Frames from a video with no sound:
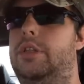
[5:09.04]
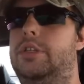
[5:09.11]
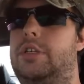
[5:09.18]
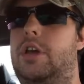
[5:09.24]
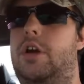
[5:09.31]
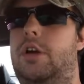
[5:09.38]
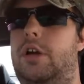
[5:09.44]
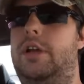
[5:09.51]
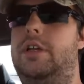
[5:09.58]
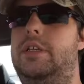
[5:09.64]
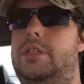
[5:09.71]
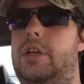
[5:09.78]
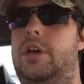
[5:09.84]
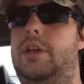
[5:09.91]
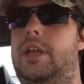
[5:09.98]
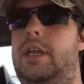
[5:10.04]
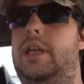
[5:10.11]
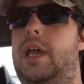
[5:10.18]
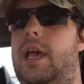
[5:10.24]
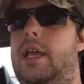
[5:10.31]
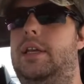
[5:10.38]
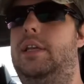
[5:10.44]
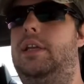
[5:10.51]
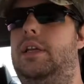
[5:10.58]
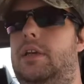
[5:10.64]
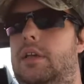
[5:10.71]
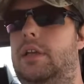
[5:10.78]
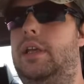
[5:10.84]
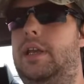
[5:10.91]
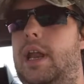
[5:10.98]
This car is on E90
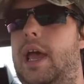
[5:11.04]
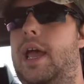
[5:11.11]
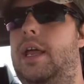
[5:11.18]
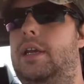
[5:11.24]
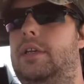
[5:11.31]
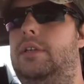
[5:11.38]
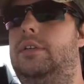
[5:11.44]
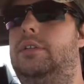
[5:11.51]
at night,